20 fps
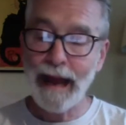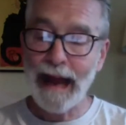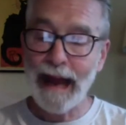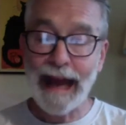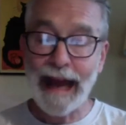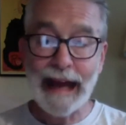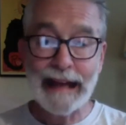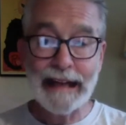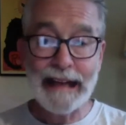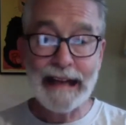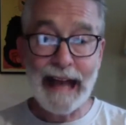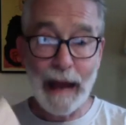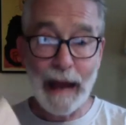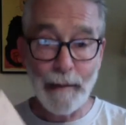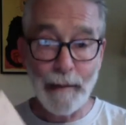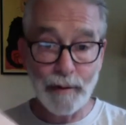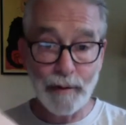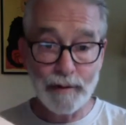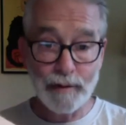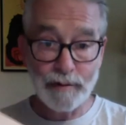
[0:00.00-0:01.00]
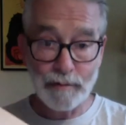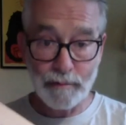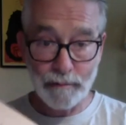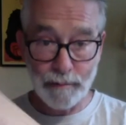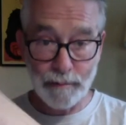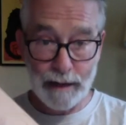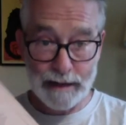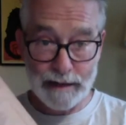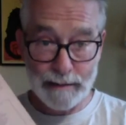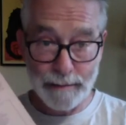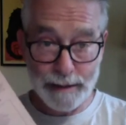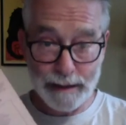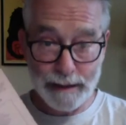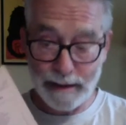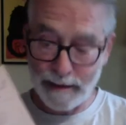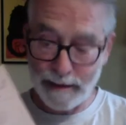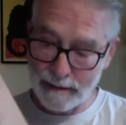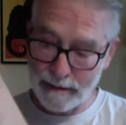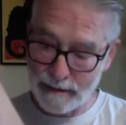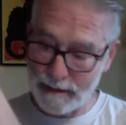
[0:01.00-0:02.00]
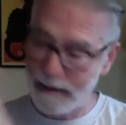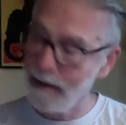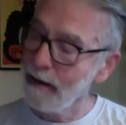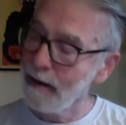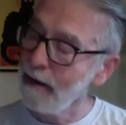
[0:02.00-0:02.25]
Anne Campbell's recipes,